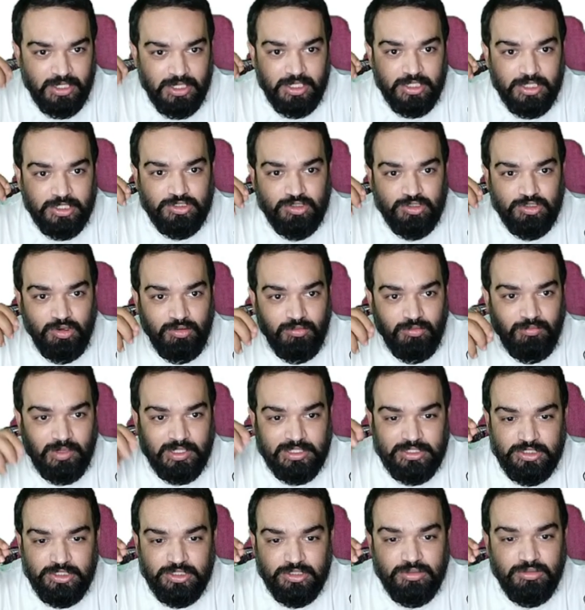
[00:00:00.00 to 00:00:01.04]
So
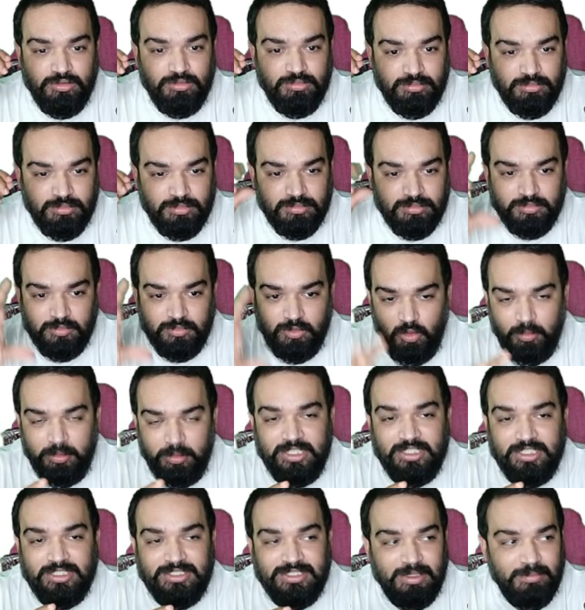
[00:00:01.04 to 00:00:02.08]
once you open
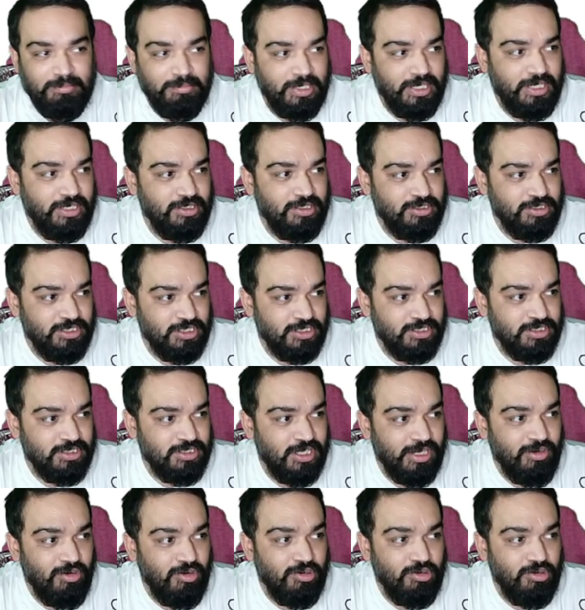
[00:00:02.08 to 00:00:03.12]
this template, just click on